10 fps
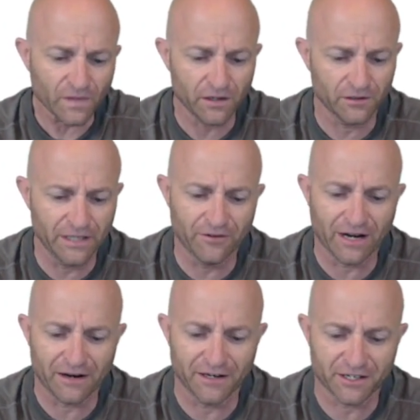You leave it
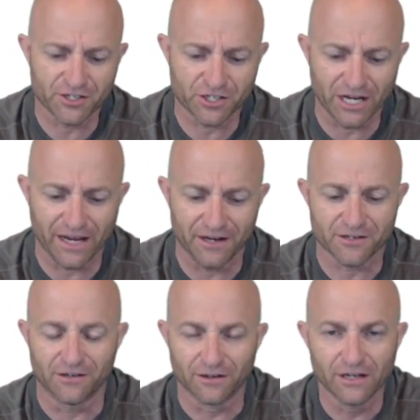on an
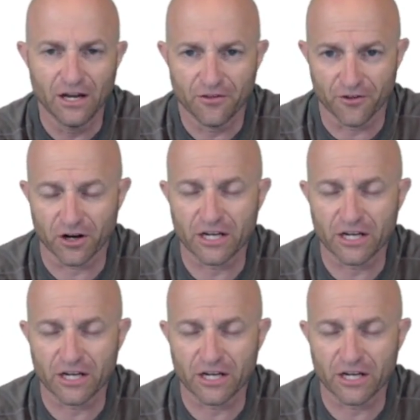exchange, they're